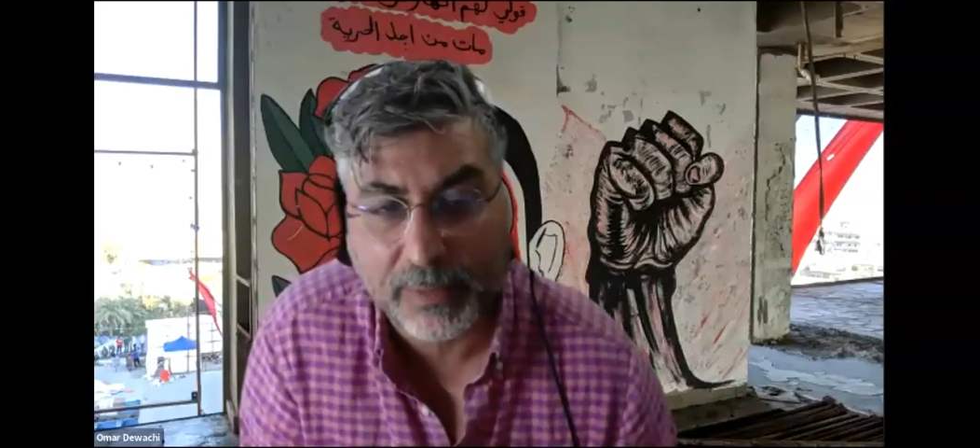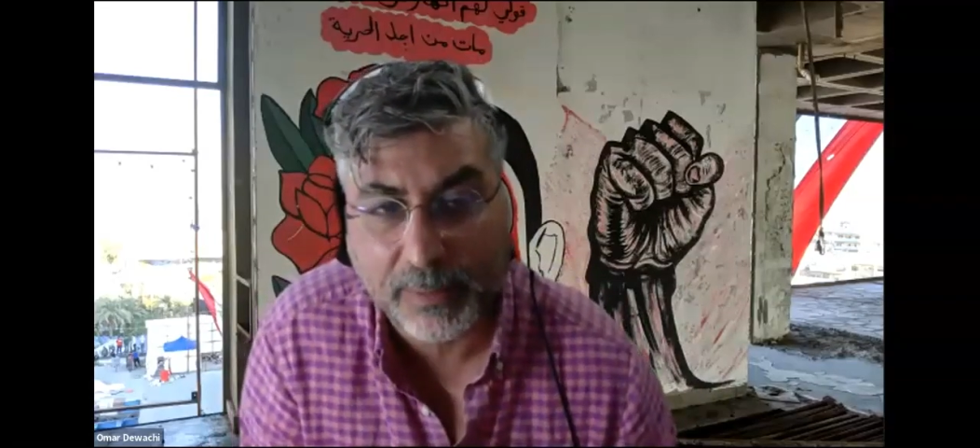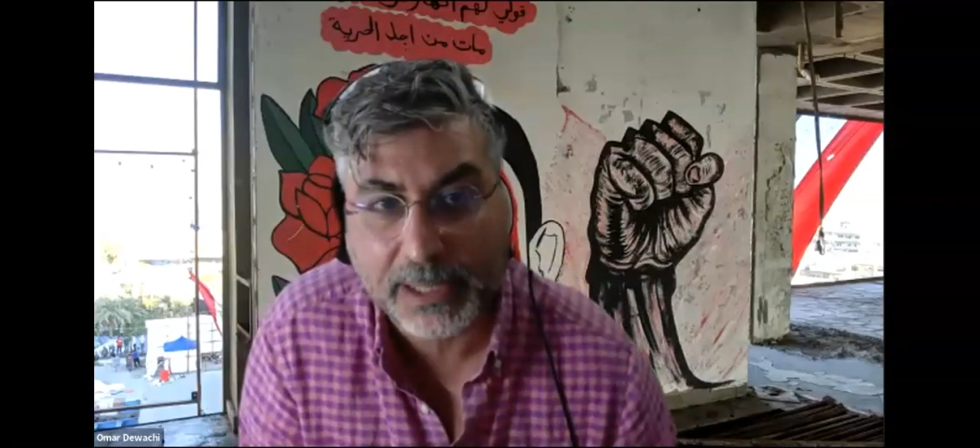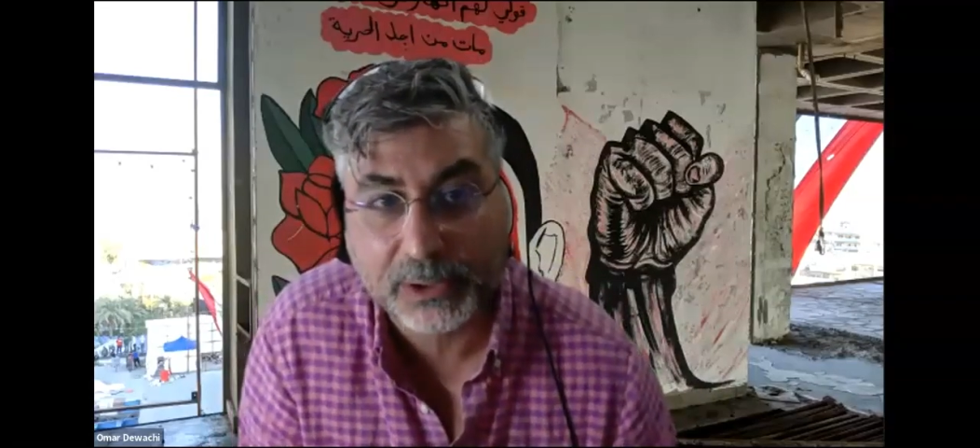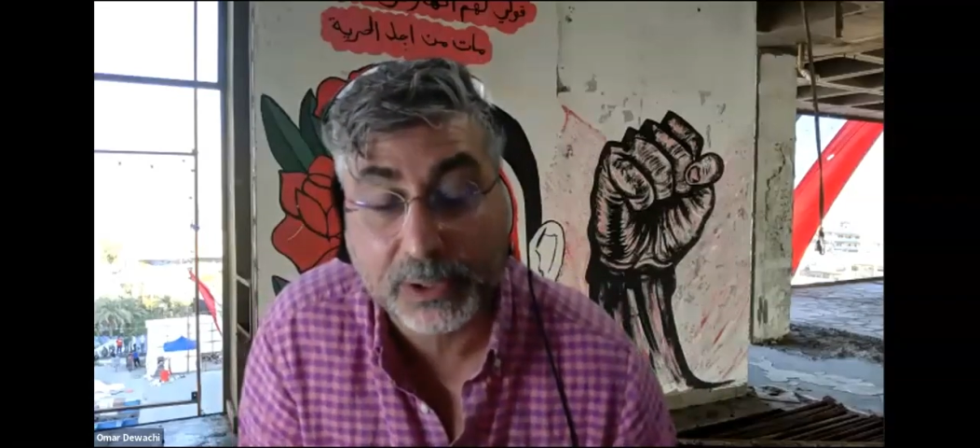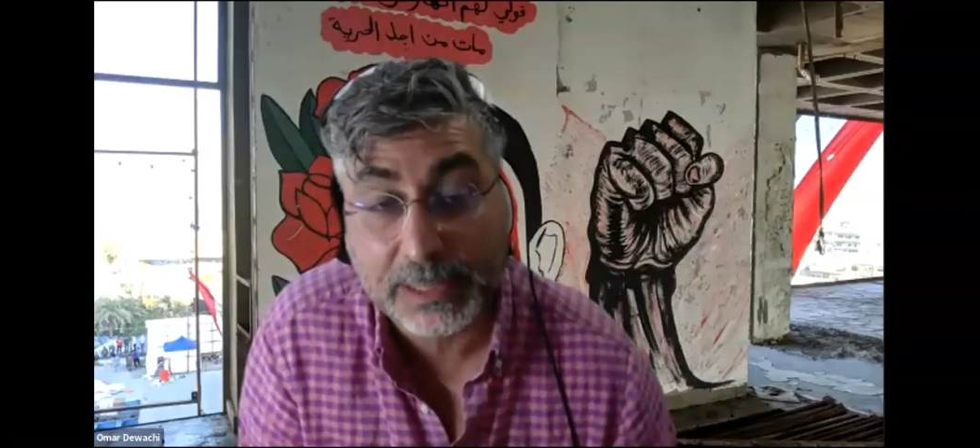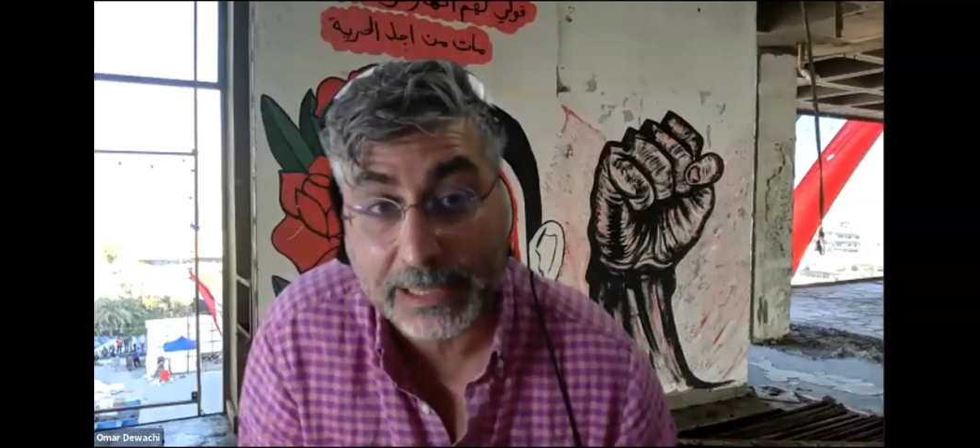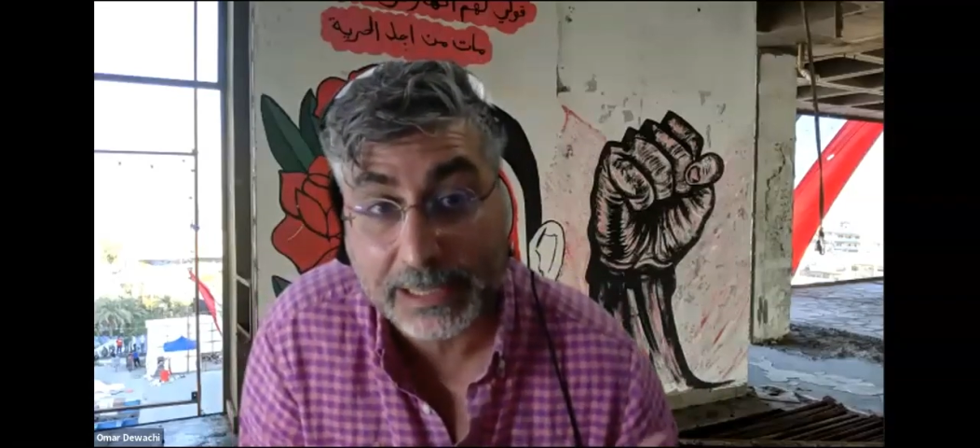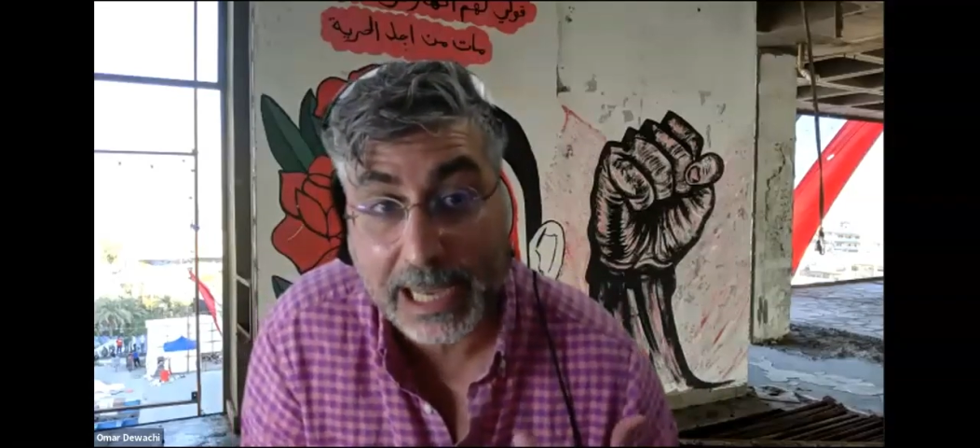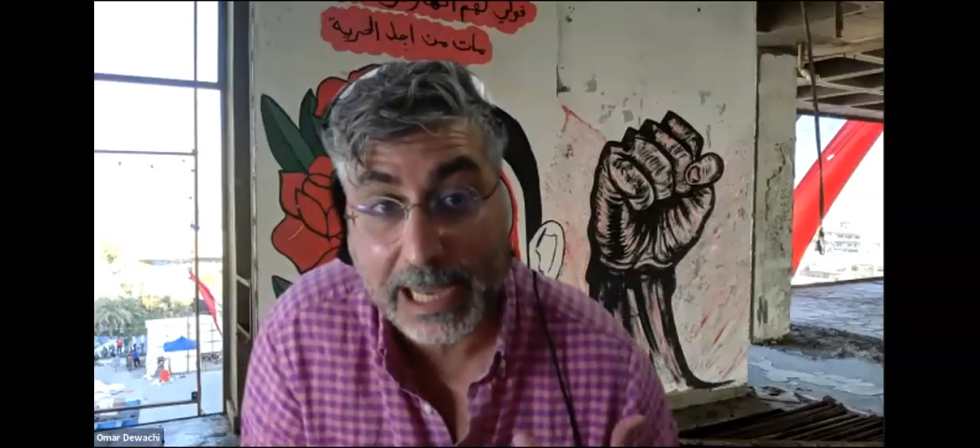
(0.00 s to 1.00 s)
patients,
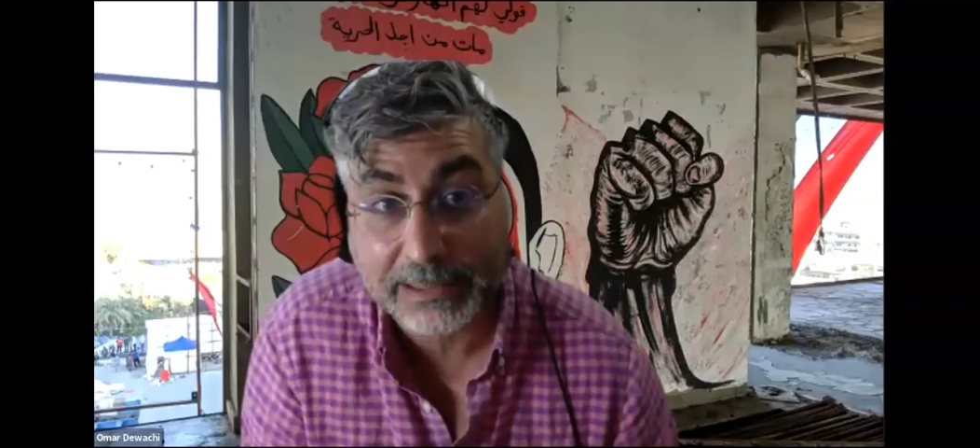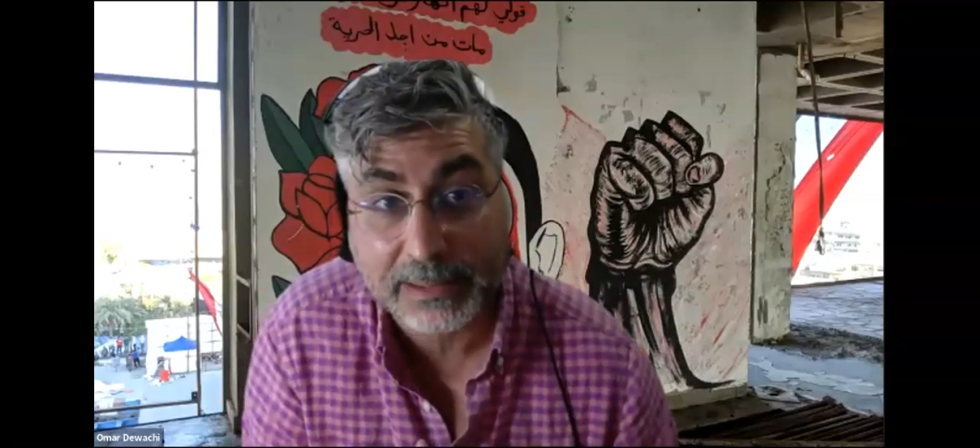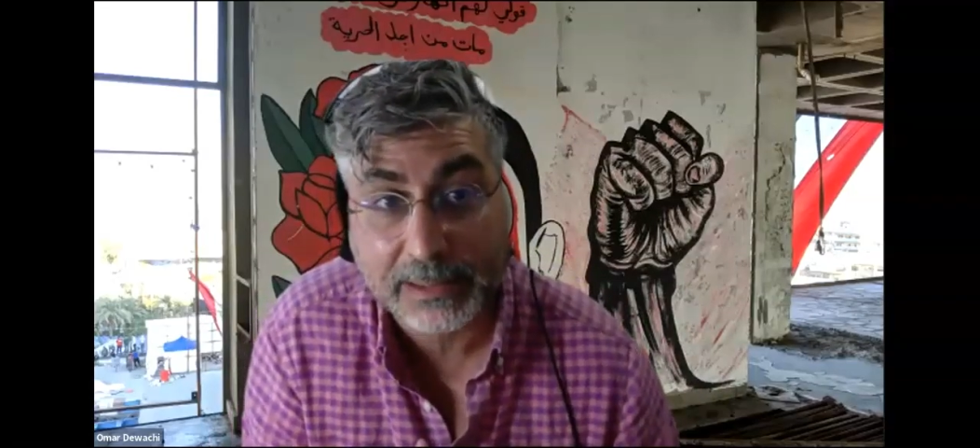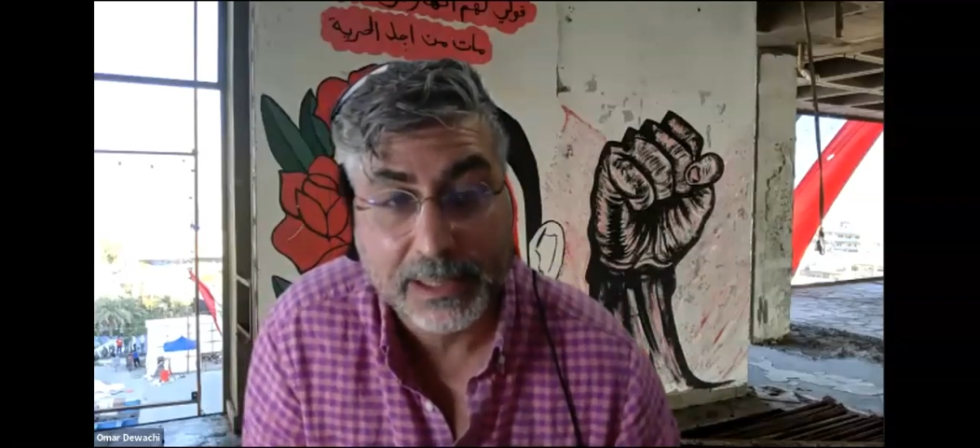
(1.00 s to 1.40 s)
and that